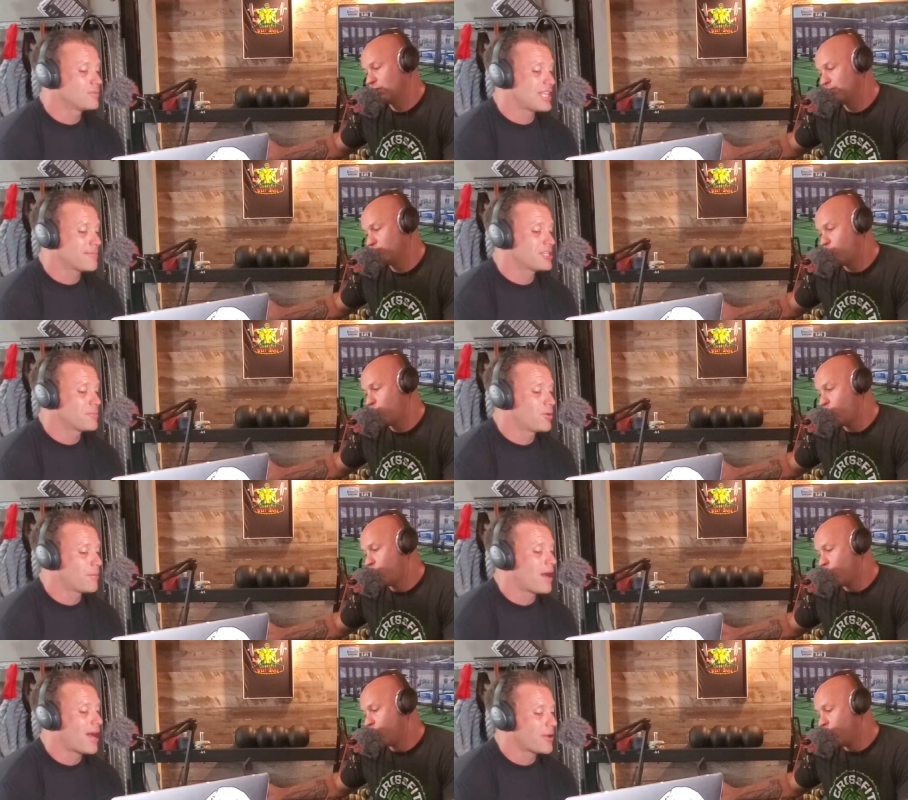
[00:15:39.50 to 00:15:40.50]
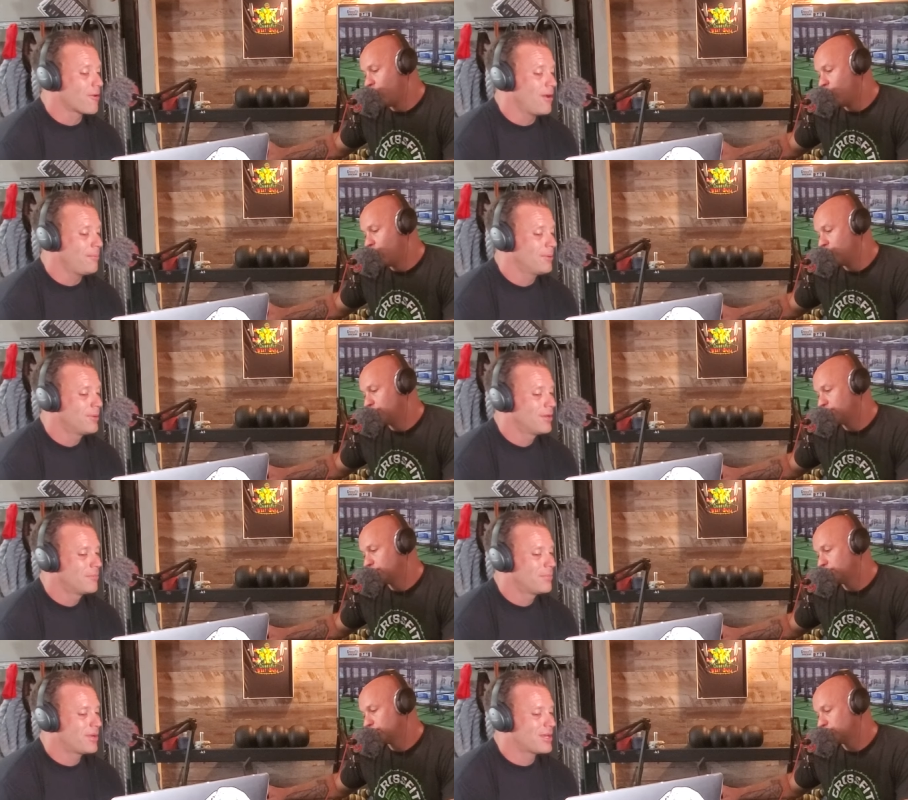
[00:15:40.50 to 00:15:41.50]
Speaker 1: was tempted to put him higher up,
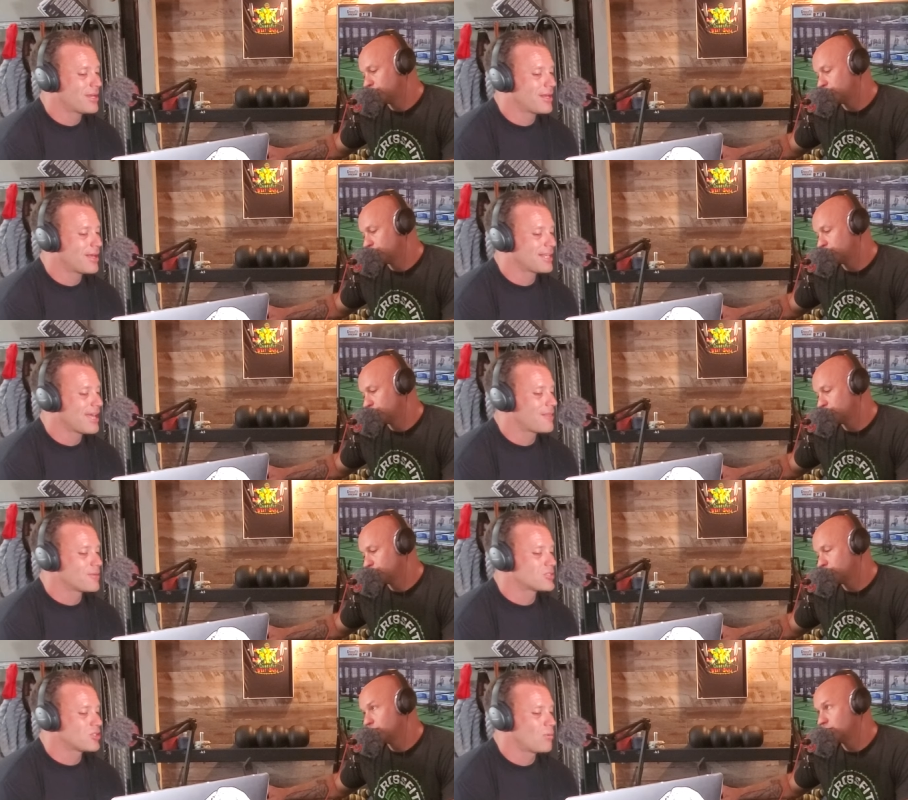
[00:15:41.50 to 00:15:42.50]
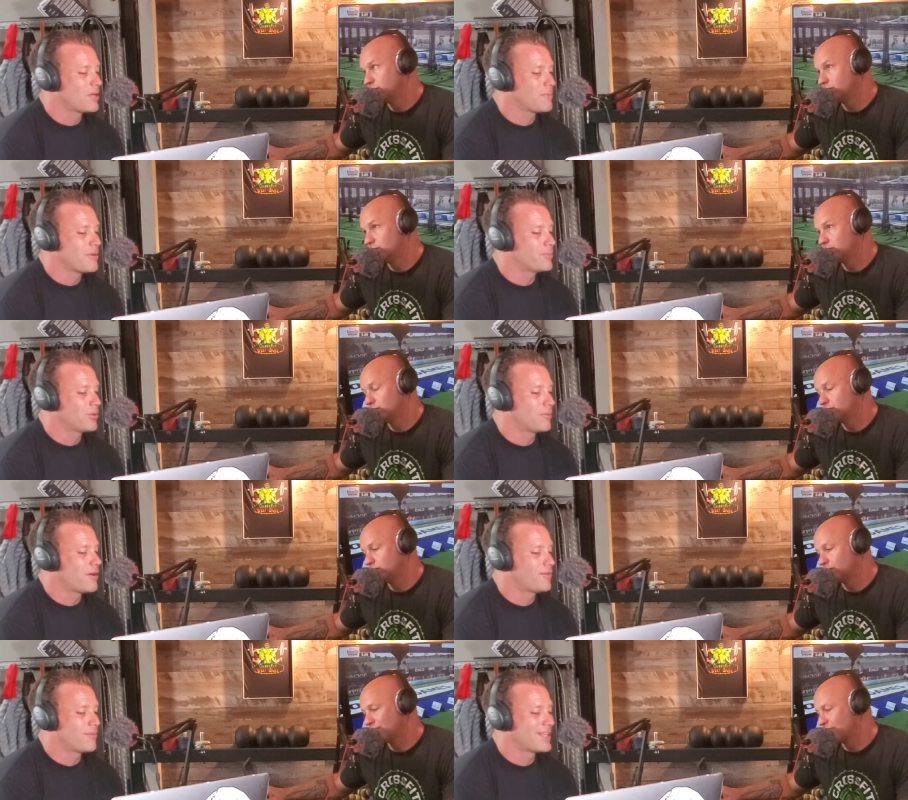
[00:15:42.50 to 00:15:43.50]
but again, there's so many people
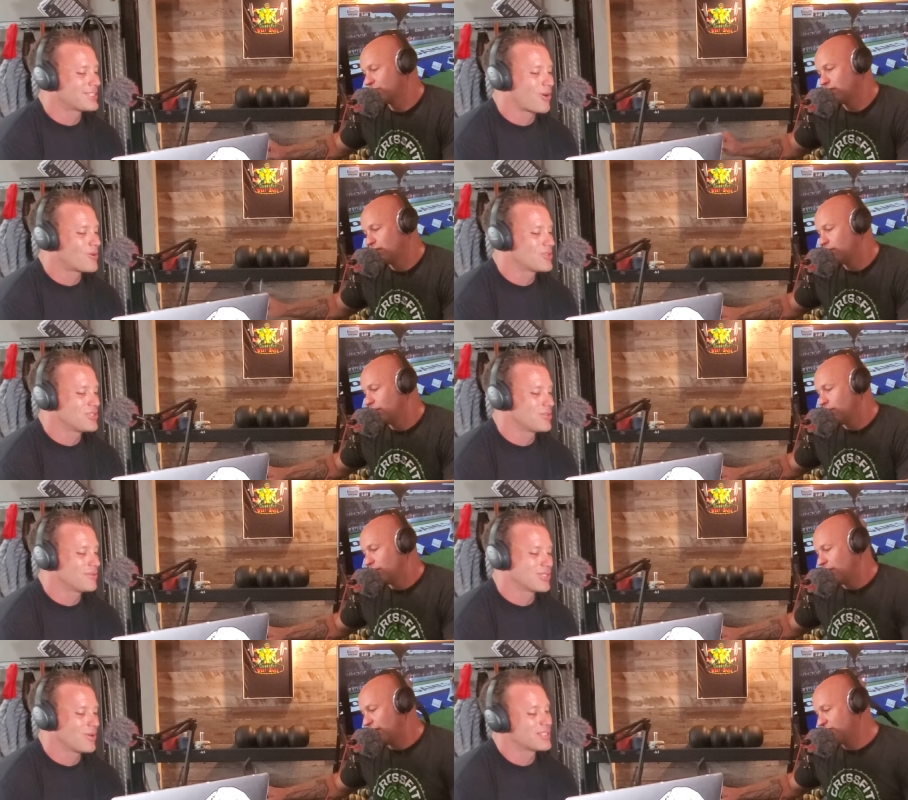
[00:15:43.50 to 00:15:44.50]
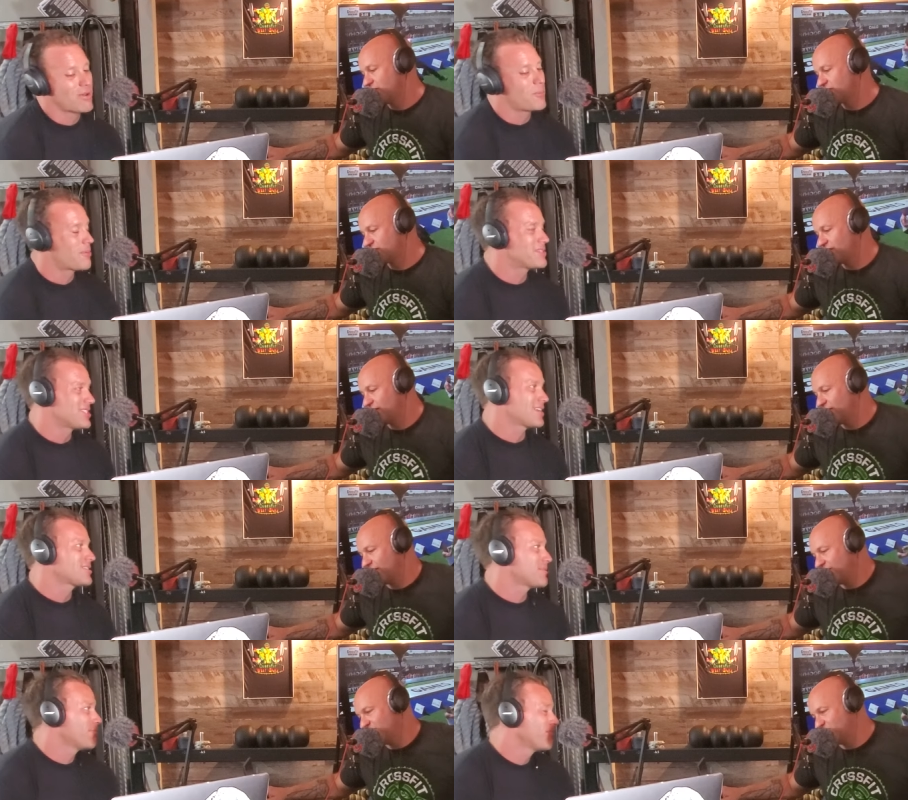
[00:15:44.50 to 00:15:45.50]
above him that it's hard to. So I I'm just put him at six.
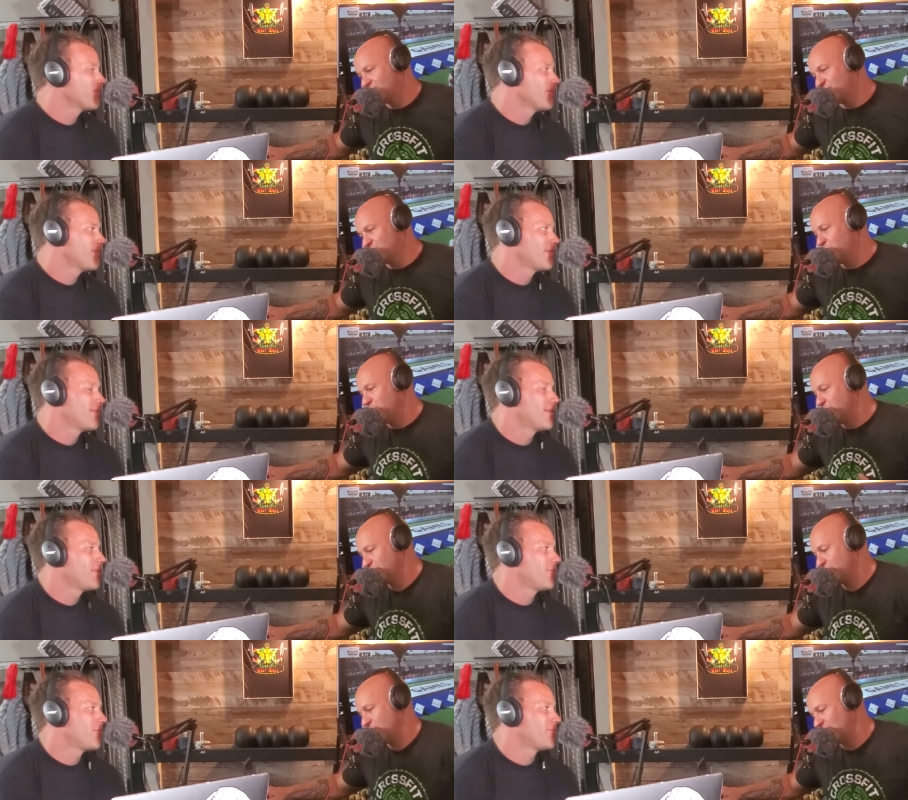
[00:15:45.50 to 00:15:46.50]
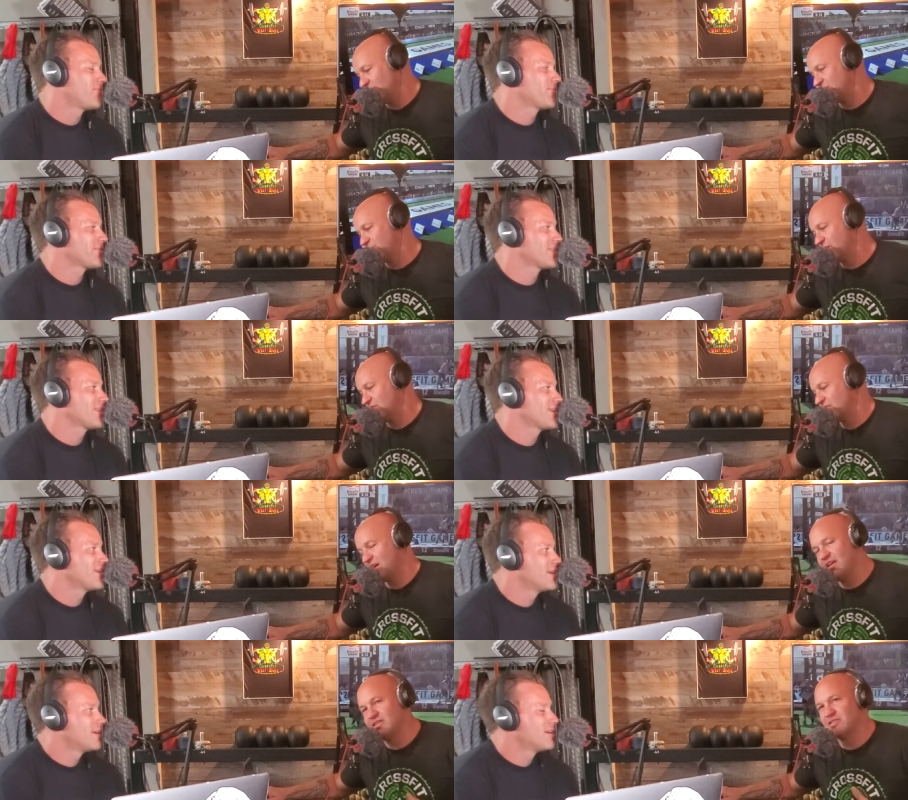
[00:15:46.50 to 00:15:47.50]
I
Speaker 2: just couldn't put him in my list because
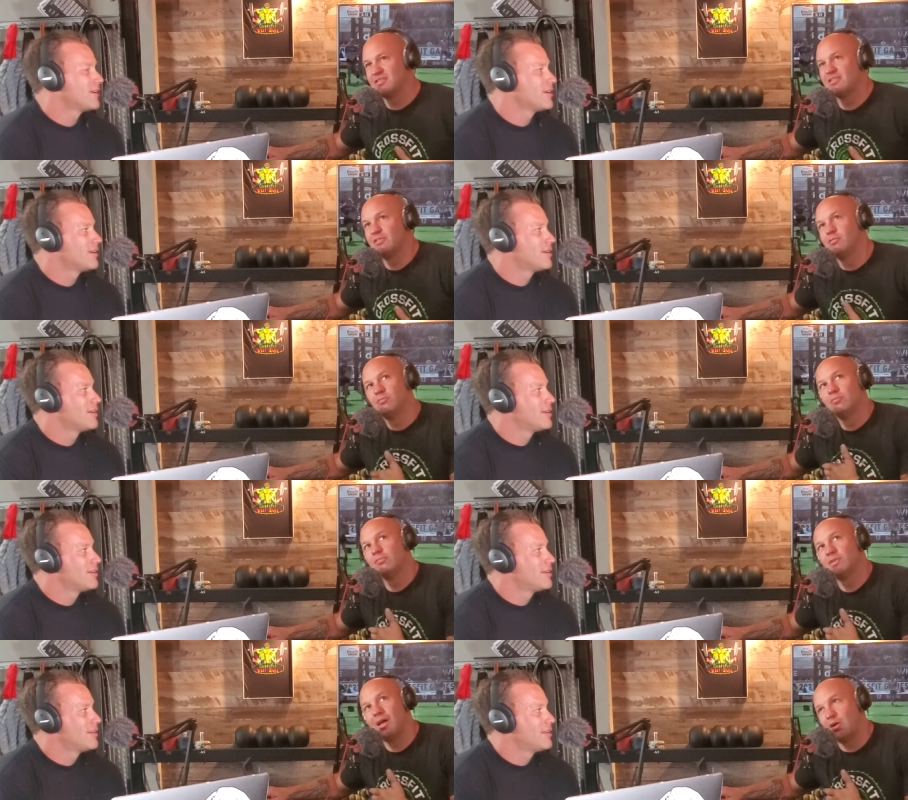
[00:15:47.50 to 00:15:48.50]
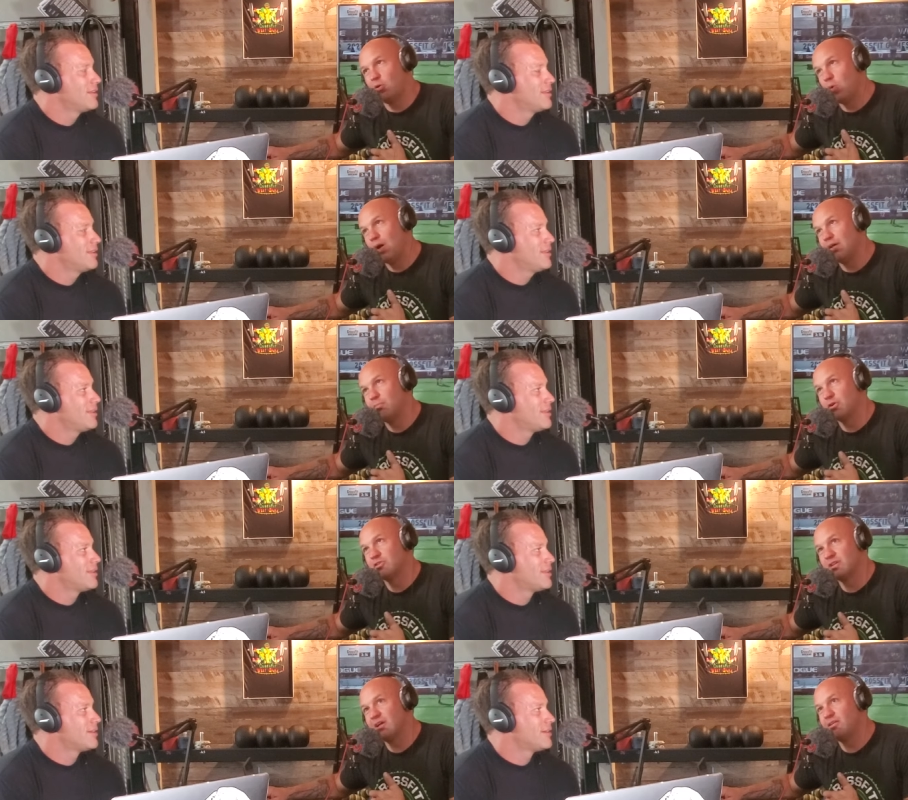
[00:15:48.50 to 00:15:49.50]
I, I just I don't know why.
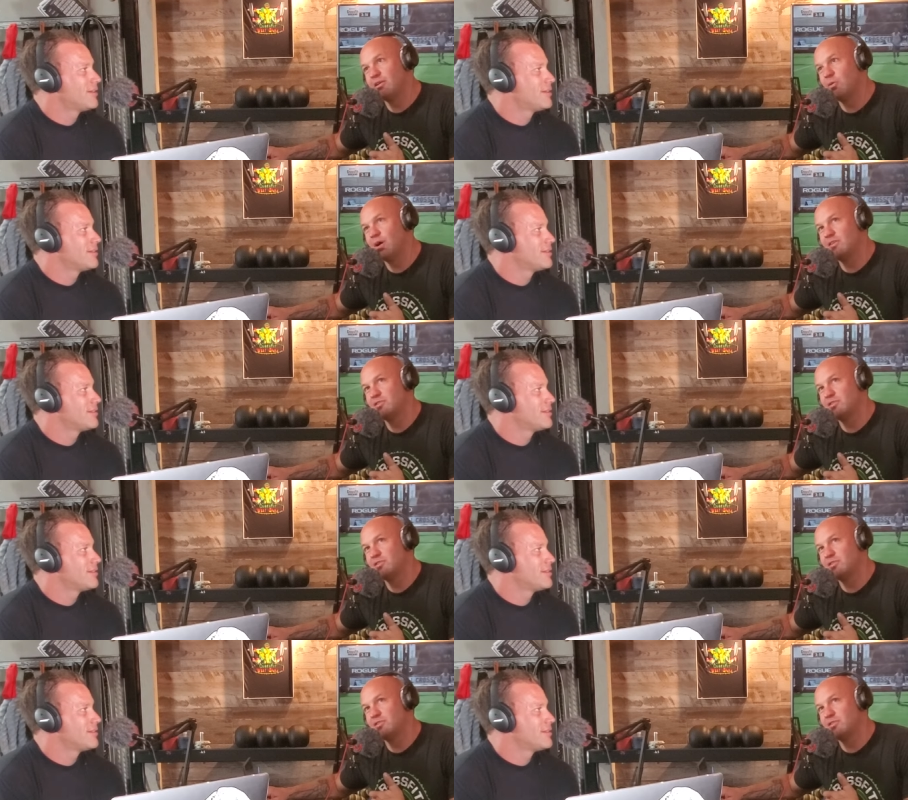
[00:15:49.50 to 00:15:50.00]
Personality wise